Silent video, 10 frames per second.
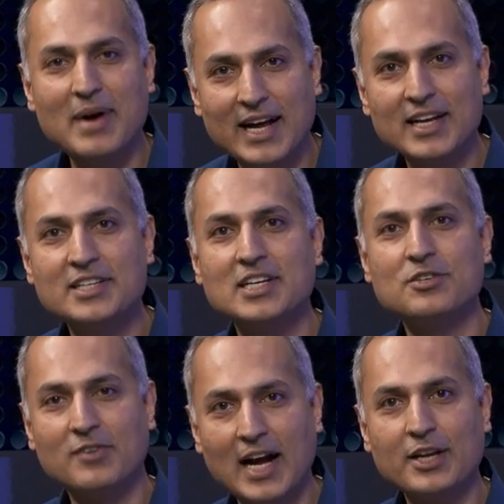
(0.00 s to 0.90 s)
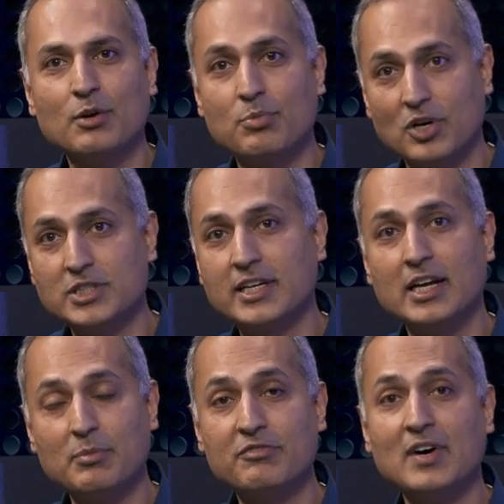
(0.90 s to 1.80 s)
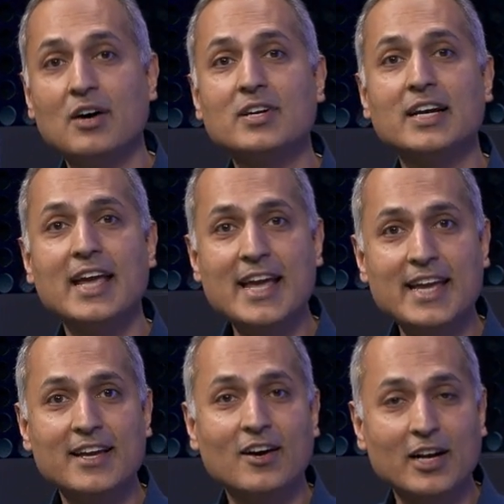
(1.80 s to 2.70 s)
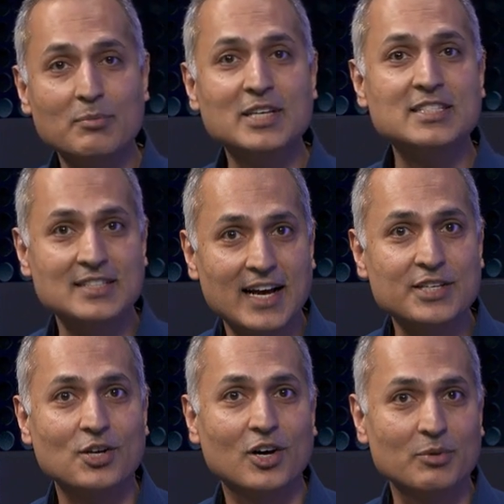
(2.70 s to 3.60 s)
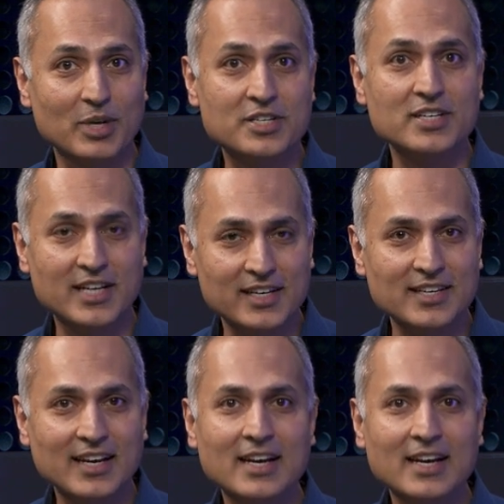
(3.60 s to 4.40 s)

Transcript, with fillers: manage and track your project can be found at a k dot m s slash automation kit.